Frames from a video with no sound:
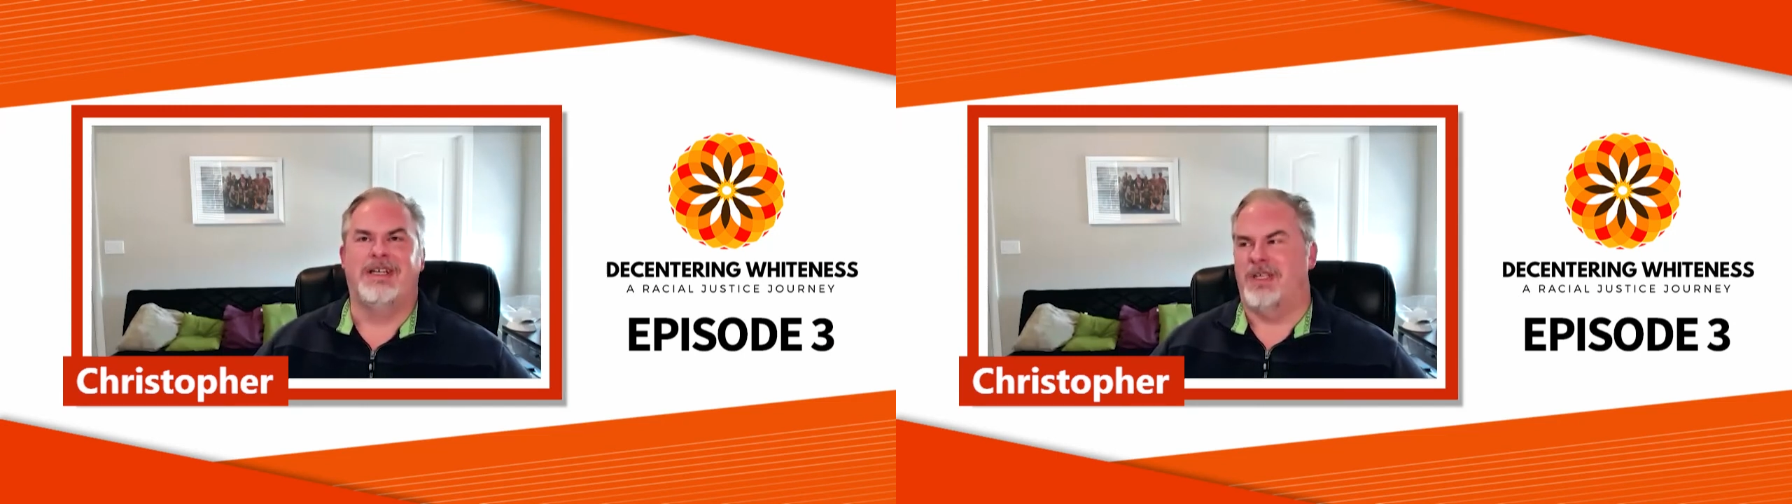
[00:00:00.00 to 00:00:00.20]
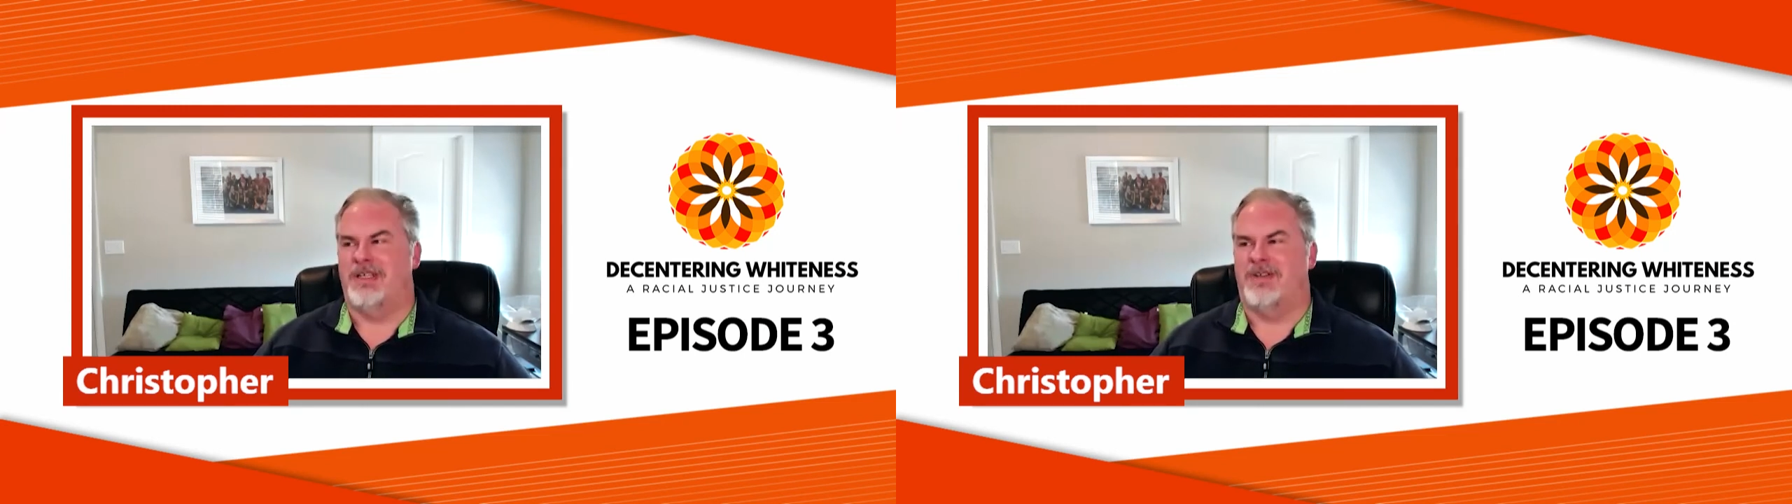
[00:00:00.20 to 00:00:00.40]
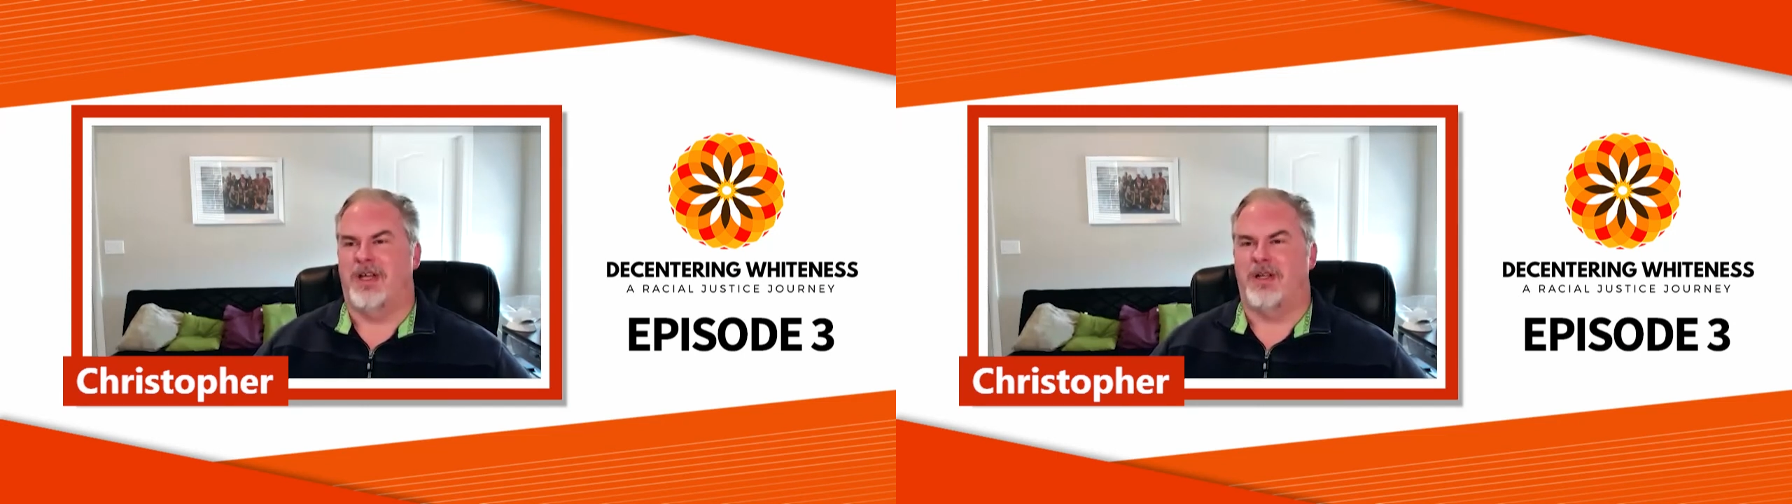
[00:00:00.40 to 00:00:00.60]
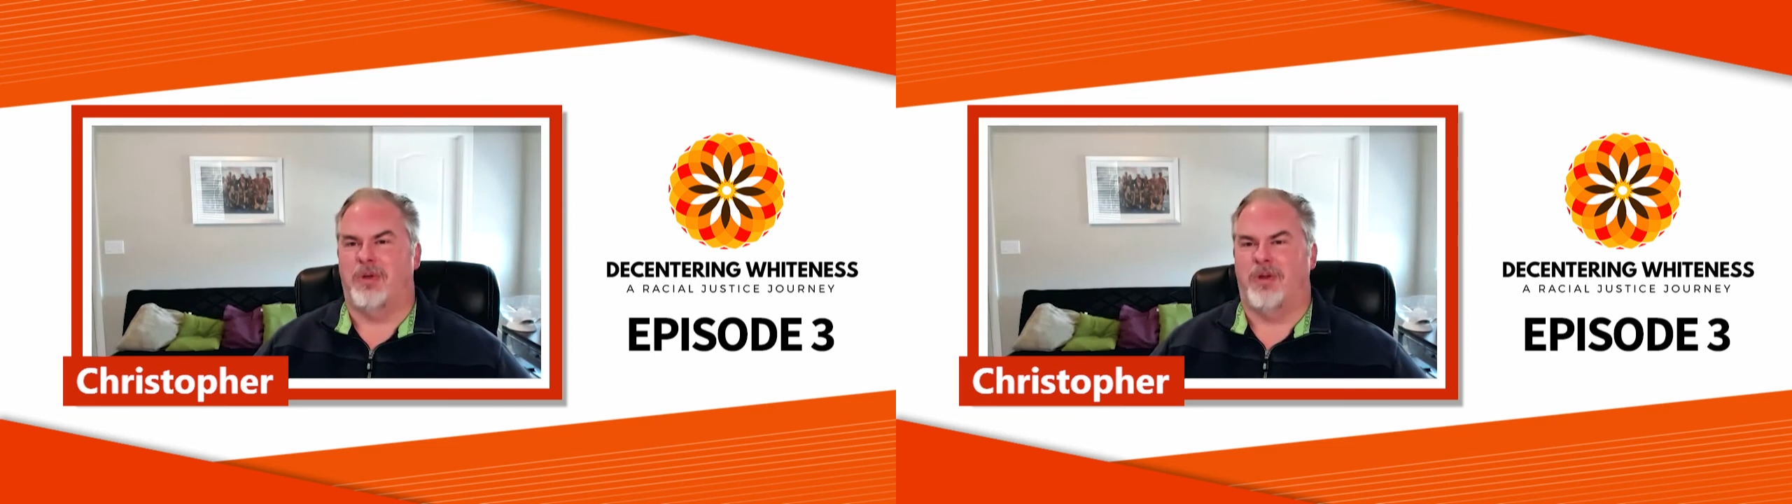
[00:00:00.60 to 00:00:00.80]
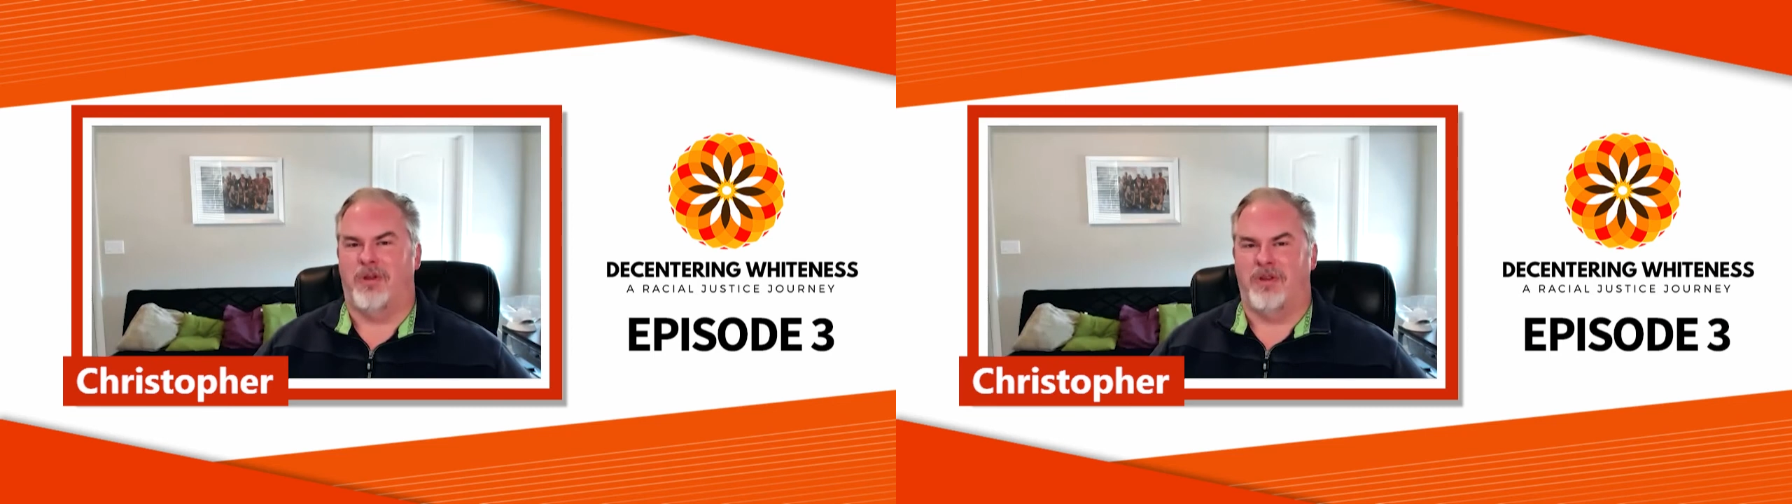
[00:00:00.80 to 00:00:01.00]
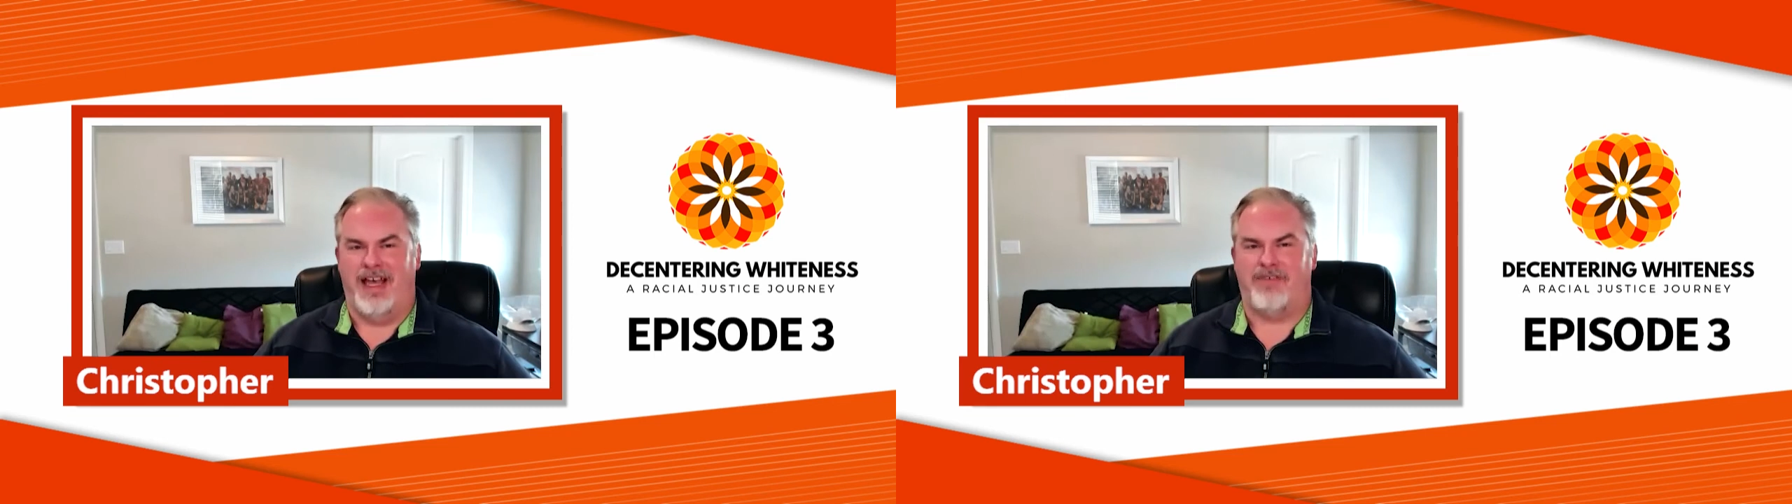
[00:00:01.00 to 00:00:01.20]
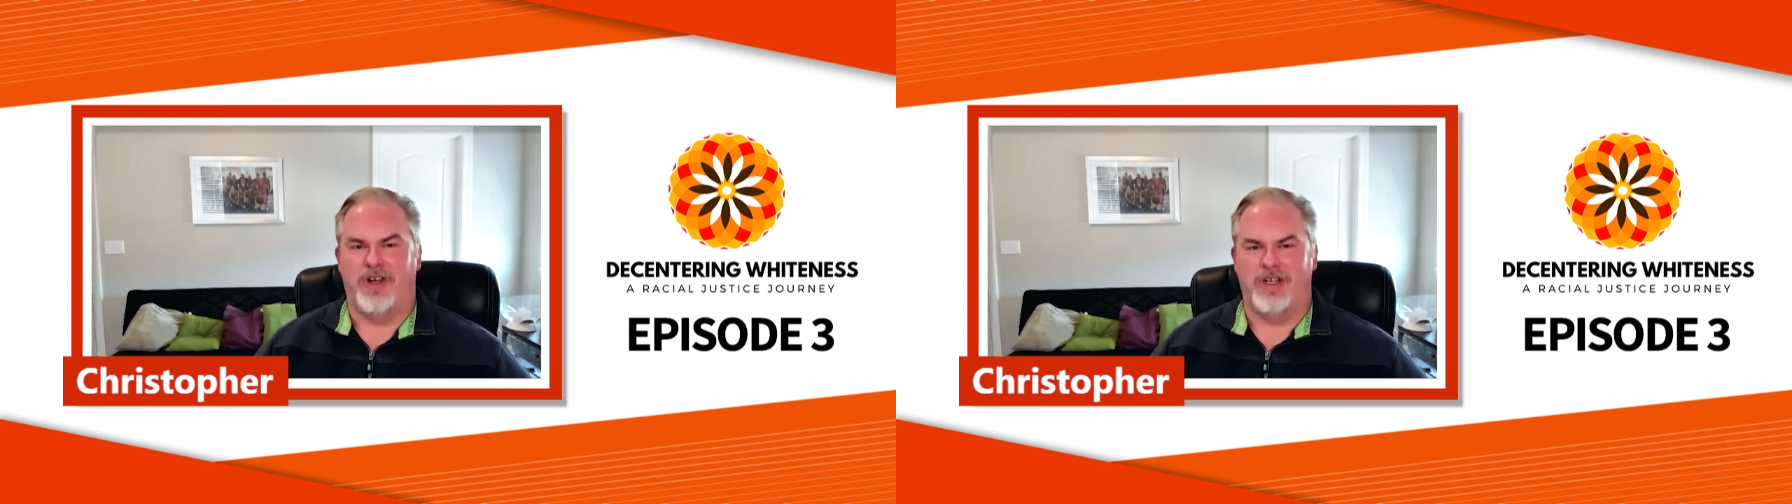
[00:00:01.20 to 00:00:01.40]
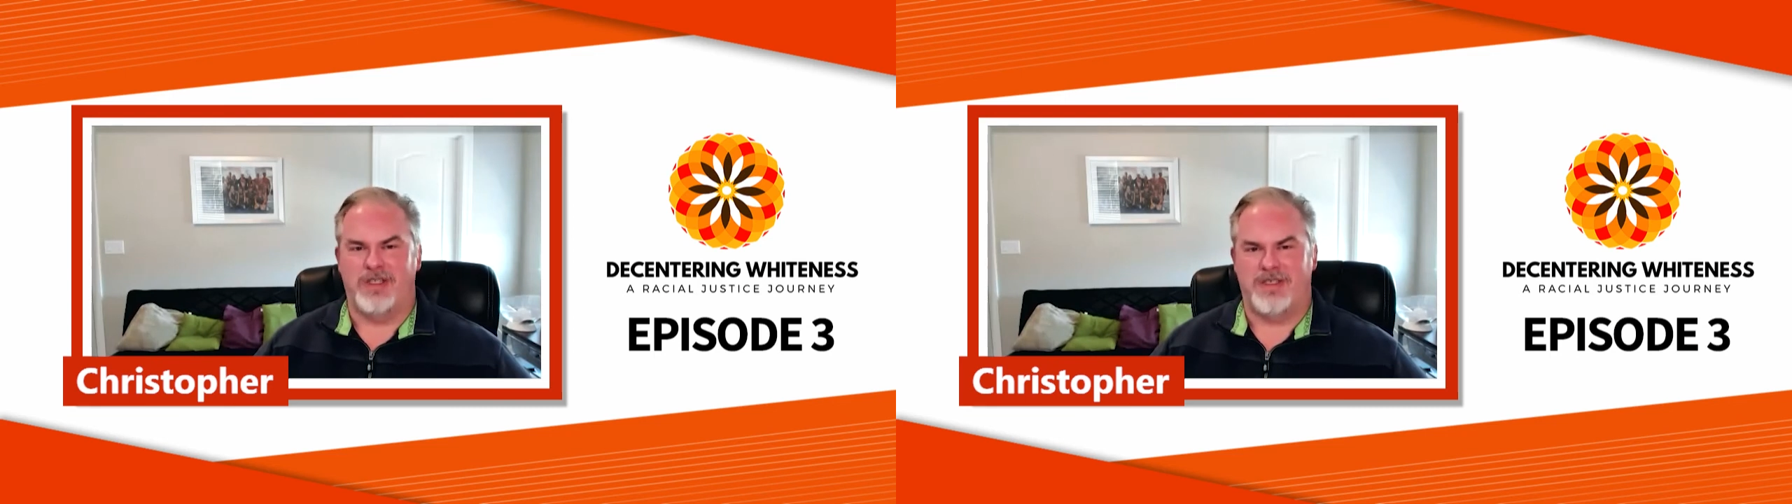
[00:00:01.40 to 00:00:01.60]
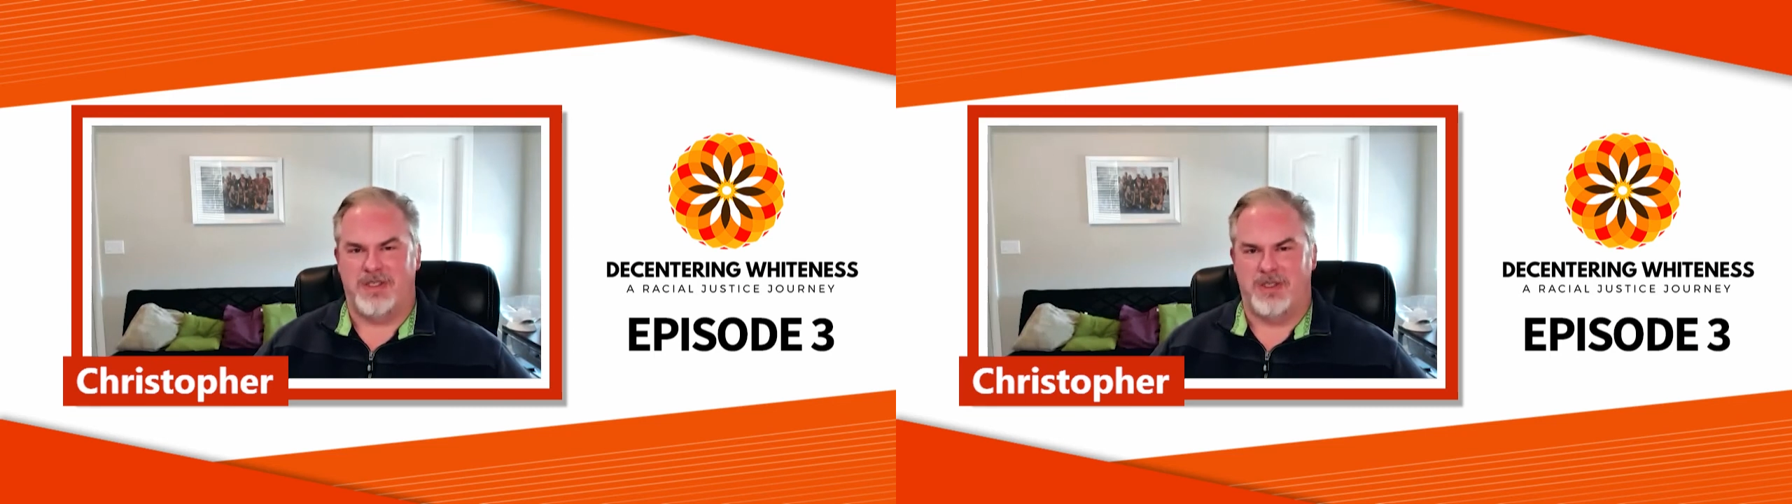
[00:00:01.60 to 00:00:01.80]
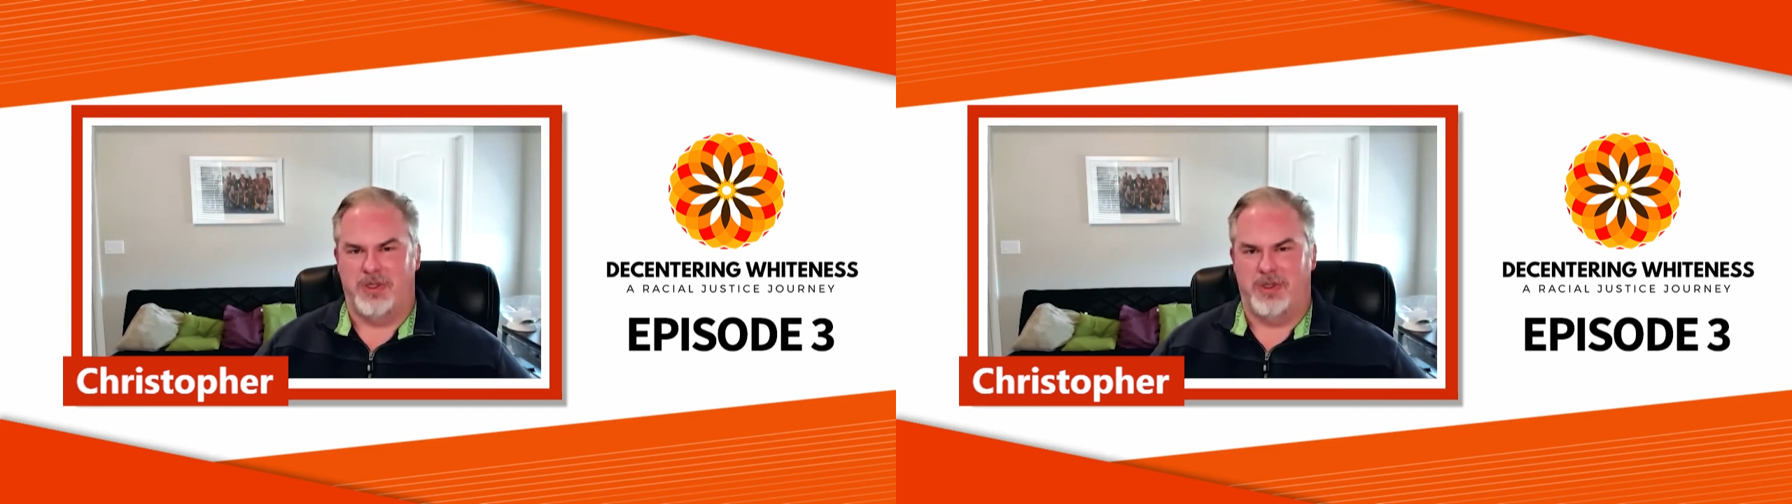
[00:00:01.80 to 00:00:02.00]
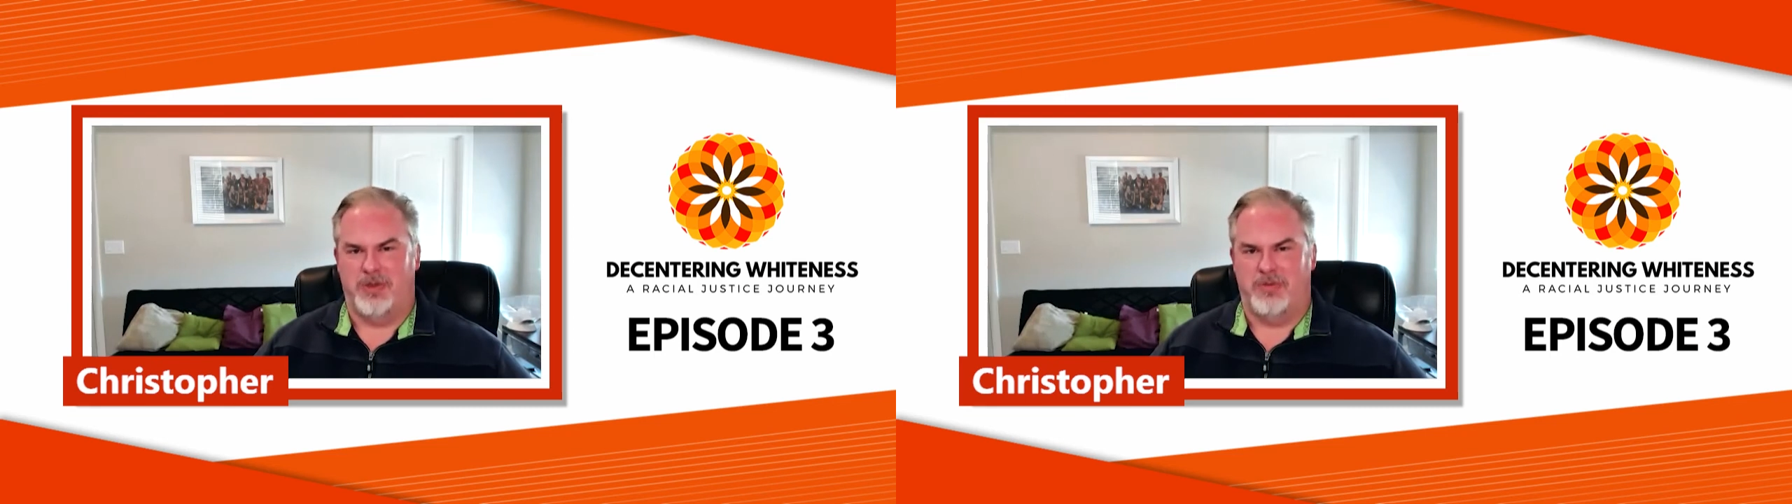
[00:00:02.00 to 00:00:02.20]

incredible efforts to